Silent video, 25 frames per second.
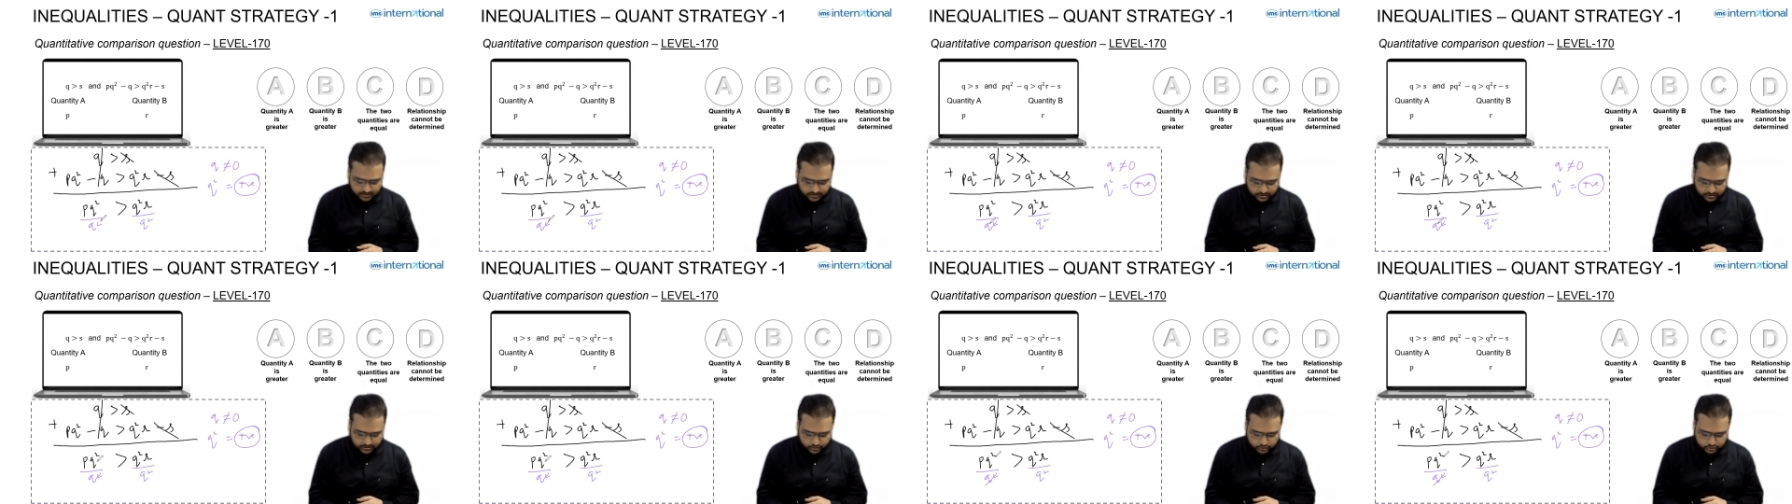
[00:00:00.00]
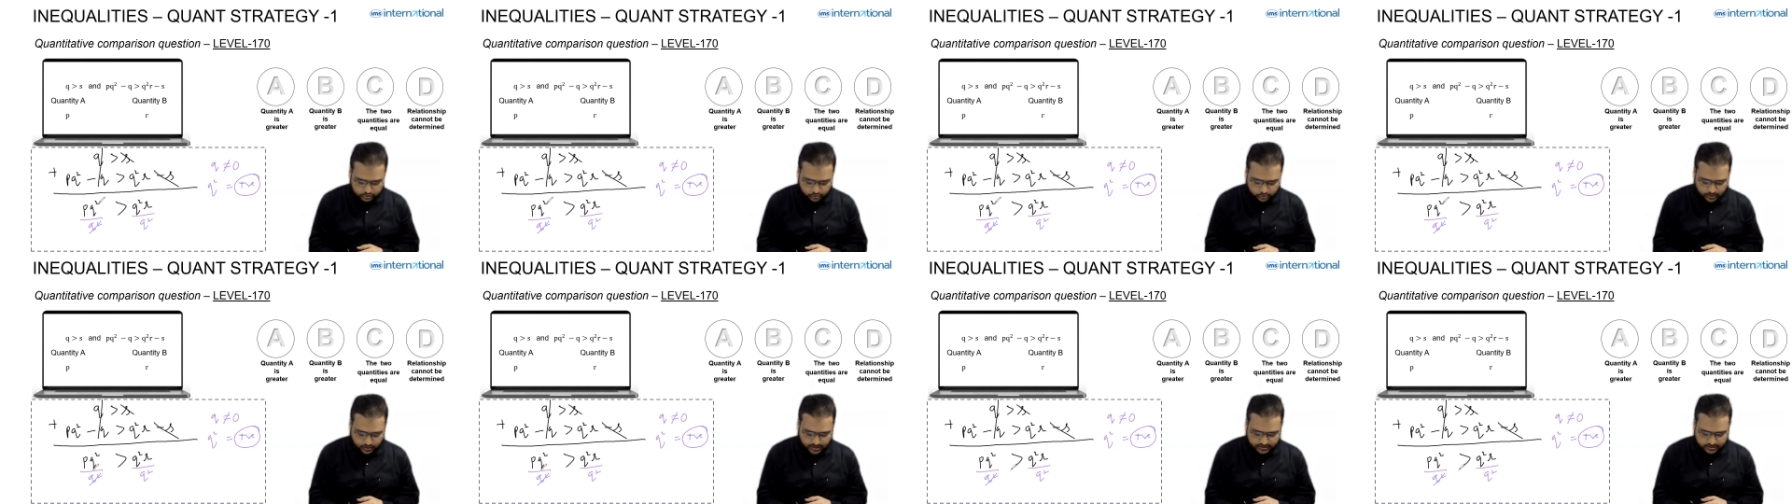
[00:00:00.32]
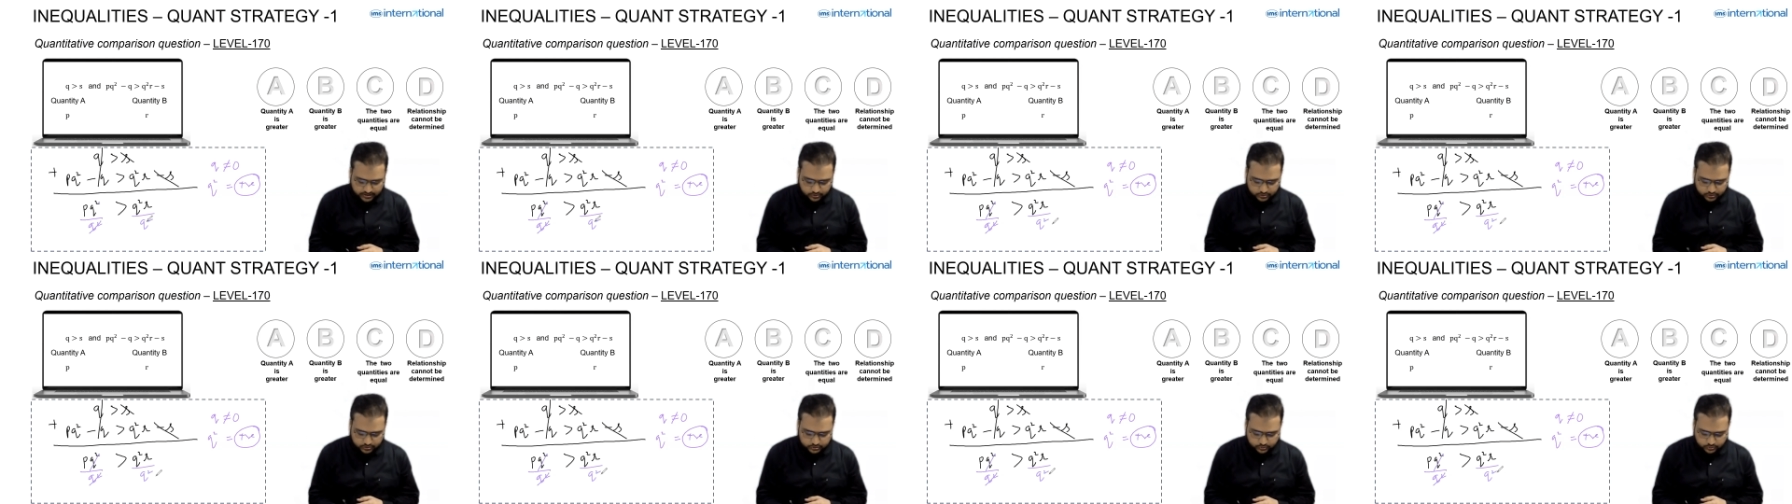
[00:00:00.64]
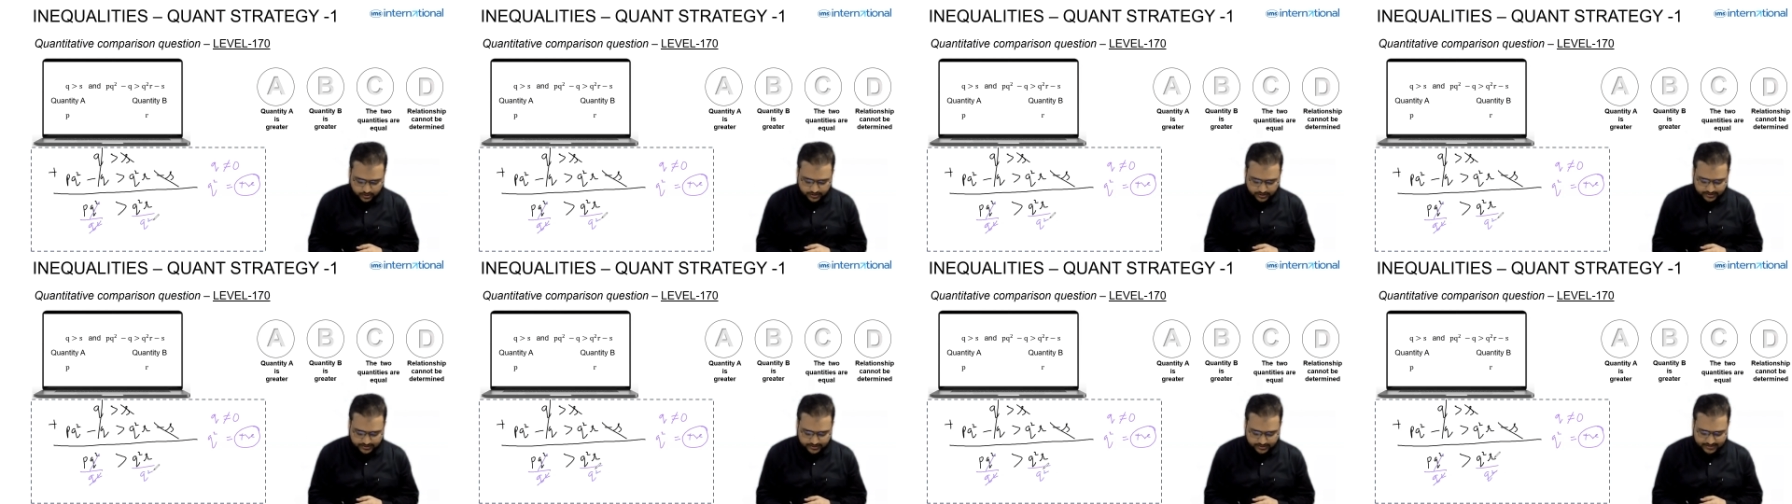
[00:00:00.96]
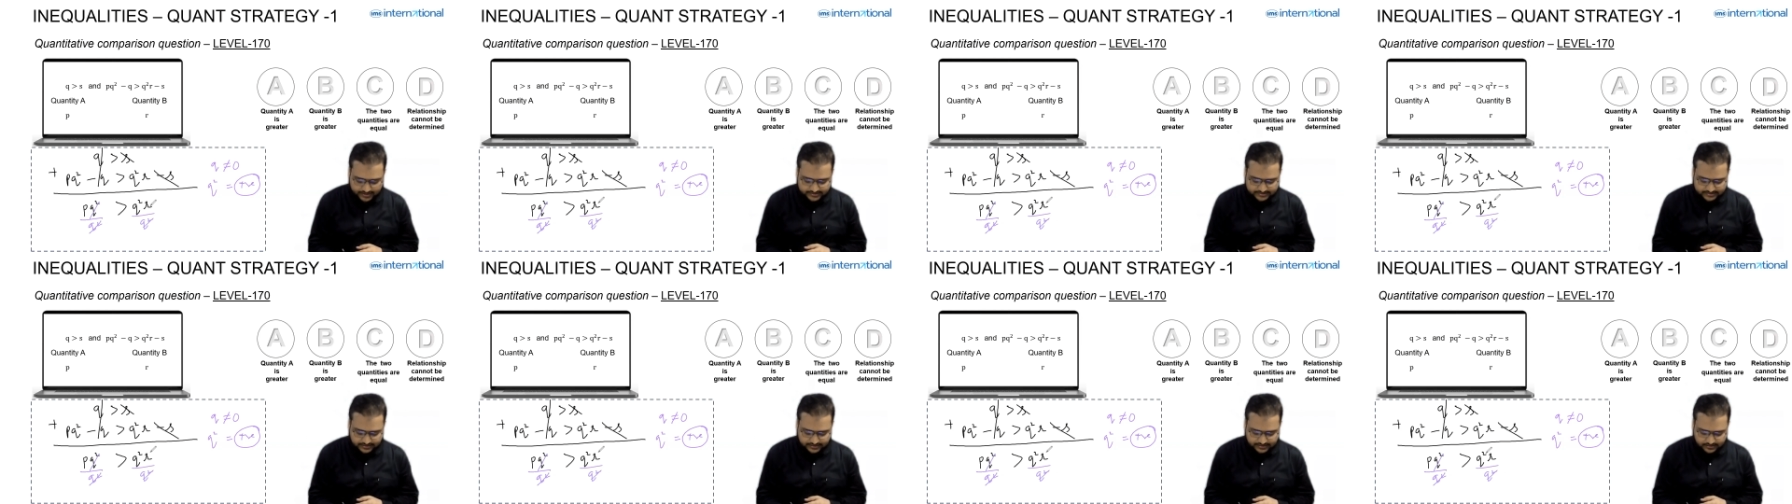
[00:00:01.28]
q square, q square
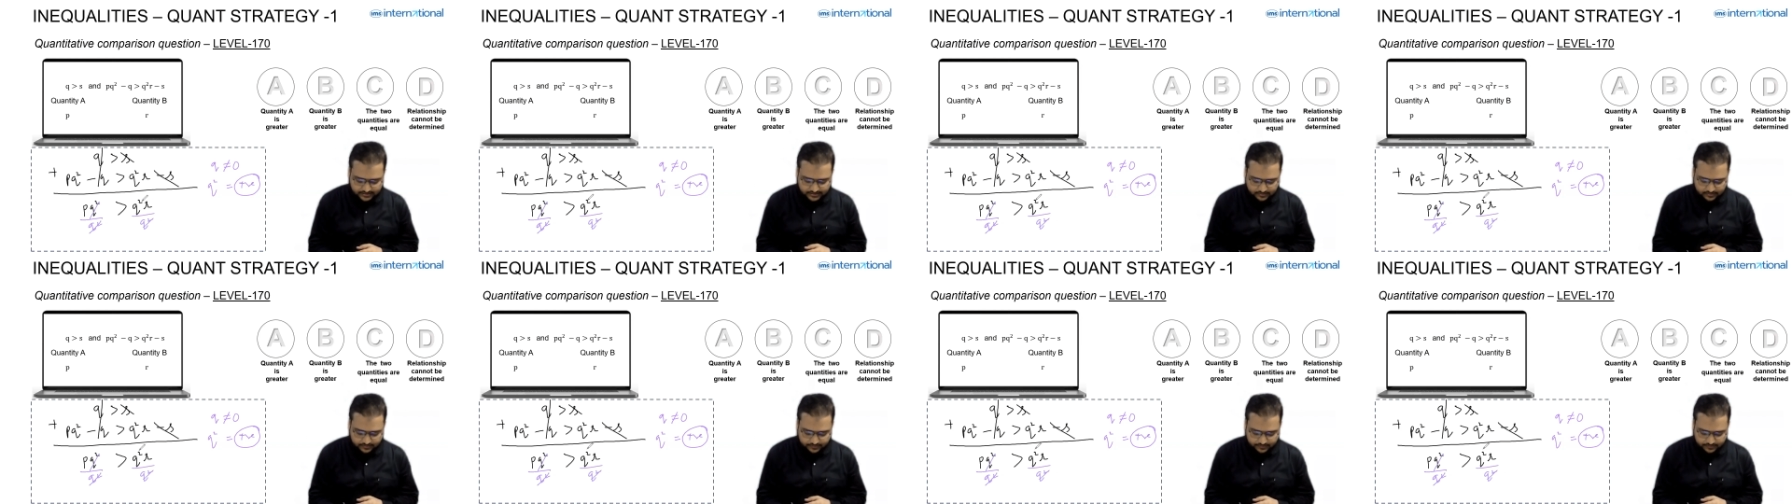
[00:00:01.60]
cancel.